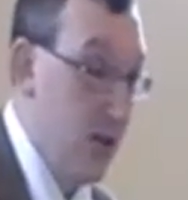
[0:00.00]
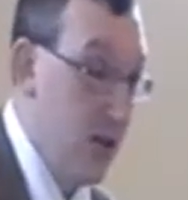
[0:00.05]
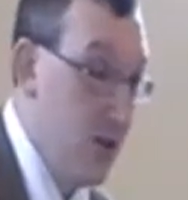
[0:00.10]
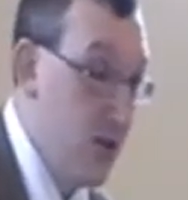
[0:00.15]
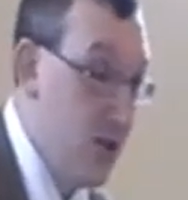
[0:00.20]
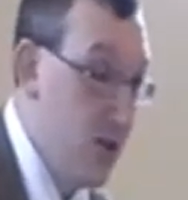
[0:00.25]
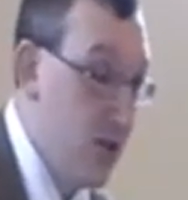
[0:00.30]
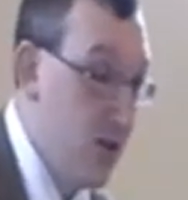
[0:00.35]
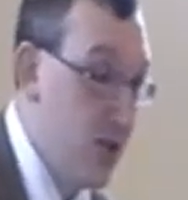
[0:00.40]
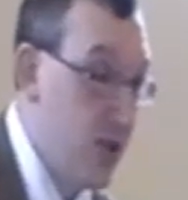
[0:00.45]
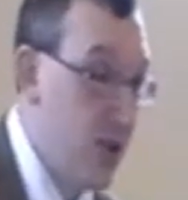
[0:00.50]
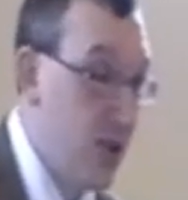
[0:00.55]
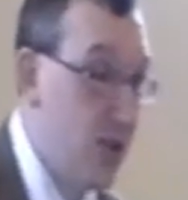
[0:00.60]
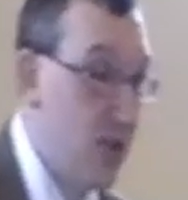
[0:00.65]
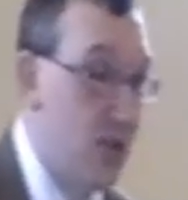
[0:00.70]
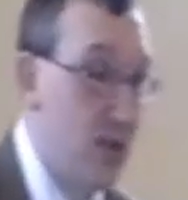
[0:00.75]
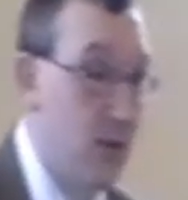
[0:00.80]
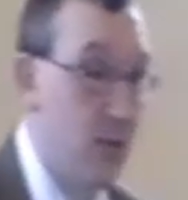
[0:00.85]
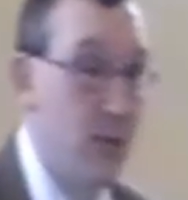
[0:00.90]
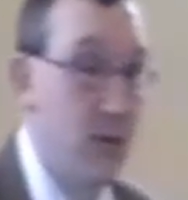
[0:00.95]
This is the
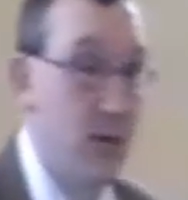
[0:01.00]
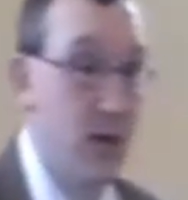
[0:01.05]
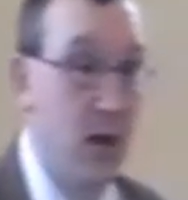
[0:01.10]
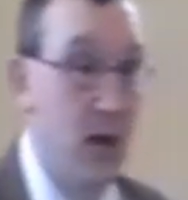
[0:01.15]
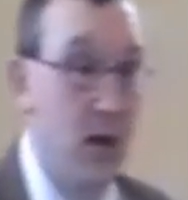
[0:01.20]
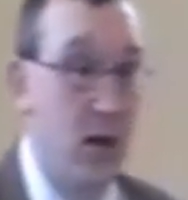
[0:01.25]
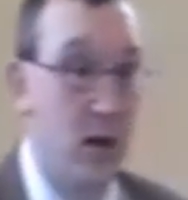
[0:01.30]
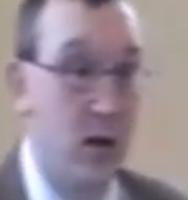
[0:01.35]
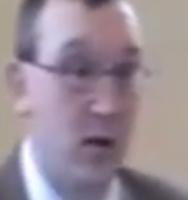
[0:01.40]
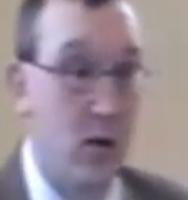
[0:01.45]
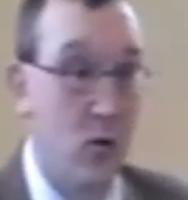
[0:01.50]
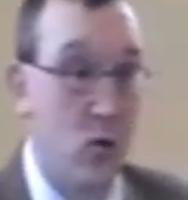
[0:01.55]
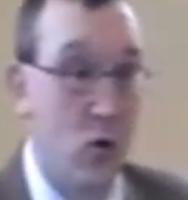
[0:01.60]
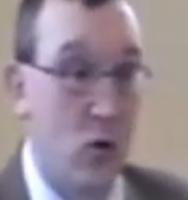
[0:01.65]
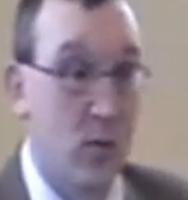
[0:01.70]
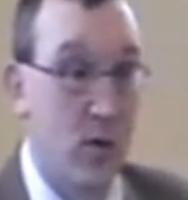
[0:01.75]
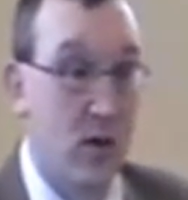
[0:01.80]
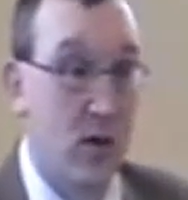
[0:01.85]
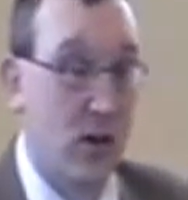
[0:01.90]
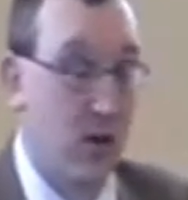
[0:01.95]
system in
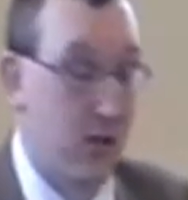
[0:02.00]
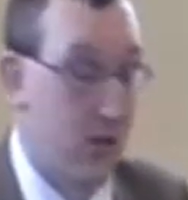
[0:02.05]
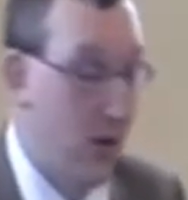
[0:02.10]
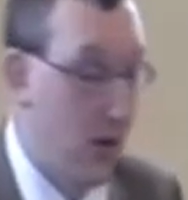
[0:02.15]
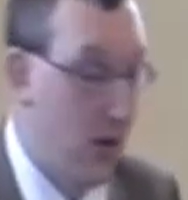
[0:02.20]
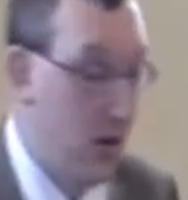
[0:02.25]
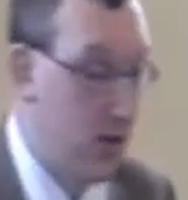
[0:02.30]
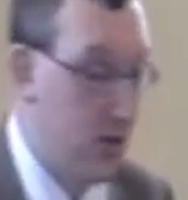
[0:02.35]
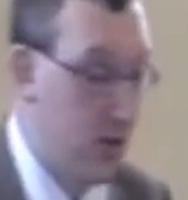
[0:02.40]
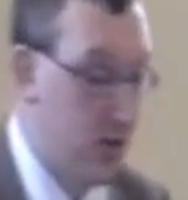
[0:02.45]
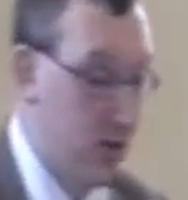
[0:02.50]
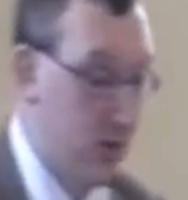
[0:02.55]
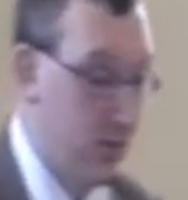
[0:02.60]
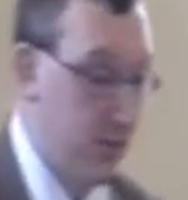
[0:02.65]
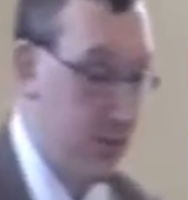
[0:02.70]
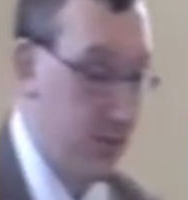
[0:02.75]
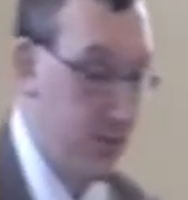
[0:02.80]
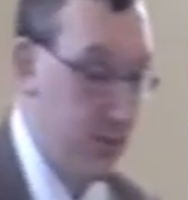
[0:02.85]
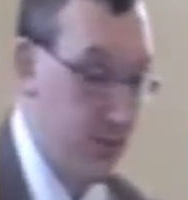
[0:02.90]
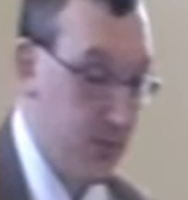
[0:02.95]
Roman
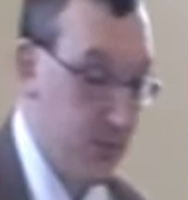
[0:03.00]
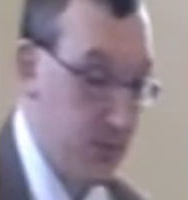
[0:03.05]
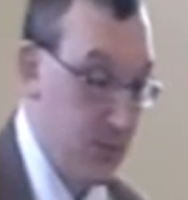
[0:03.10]
Catholicism.